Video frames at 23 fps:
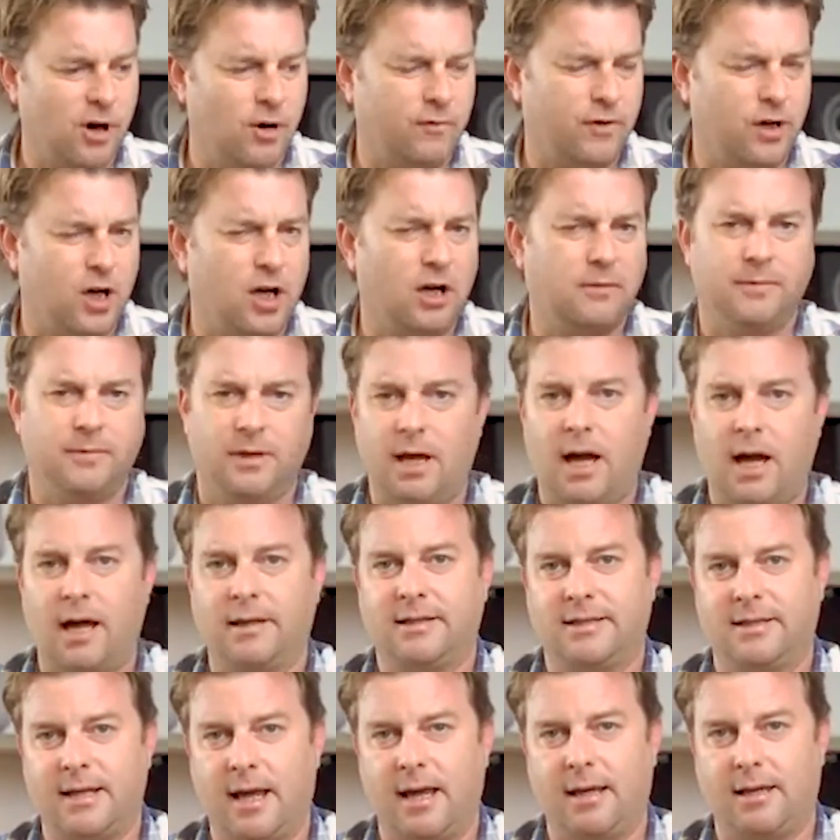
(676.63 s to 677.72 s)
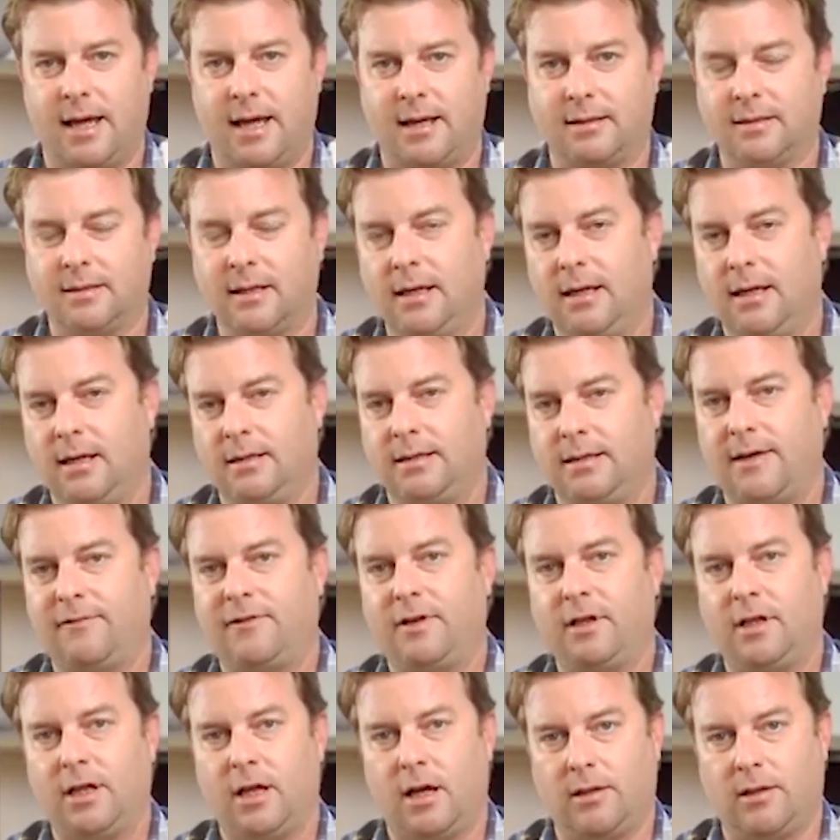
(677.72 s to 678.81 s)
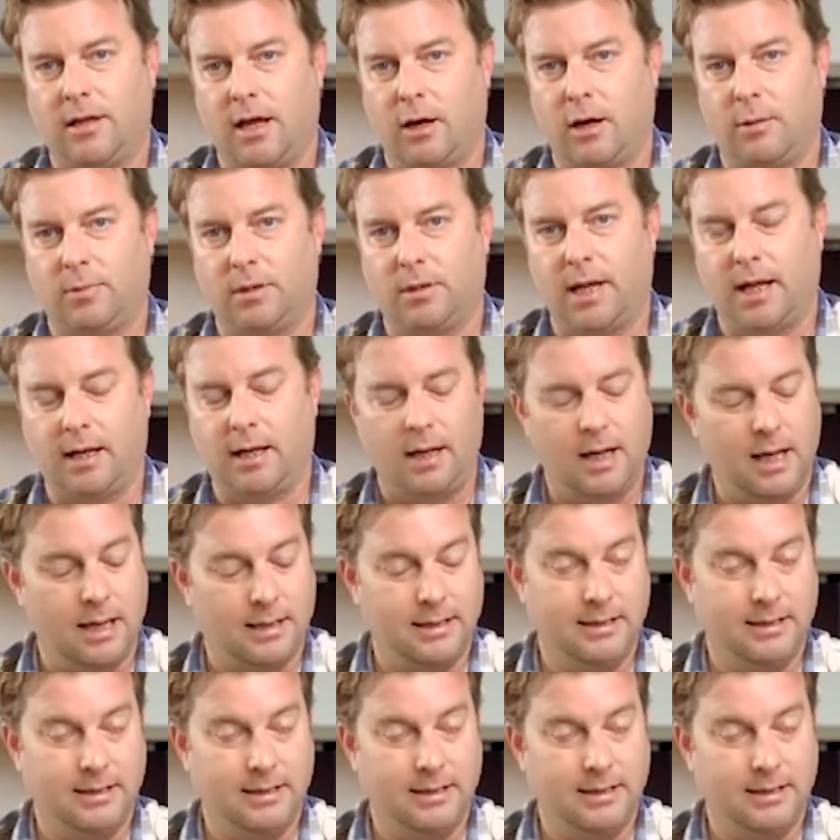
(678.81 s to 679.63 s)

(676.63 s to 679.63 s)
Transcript: Overall, I'd say yes. Definitely on the airplane,